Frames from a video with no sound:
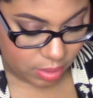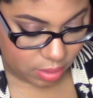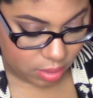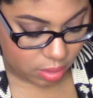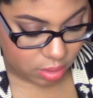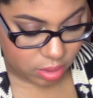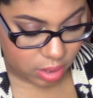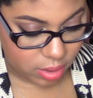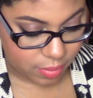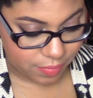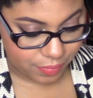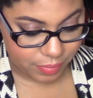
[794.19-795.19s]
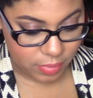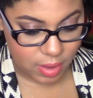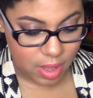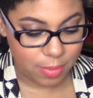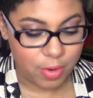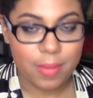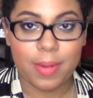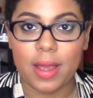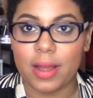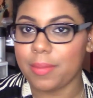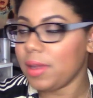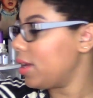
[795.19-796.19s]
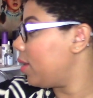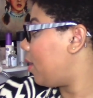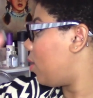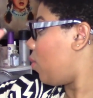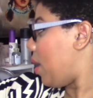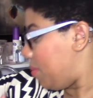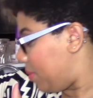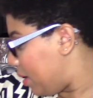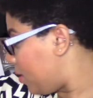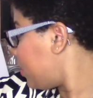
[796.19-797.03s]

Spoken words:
oh God, I'll be right back. I'm getting like a wipey or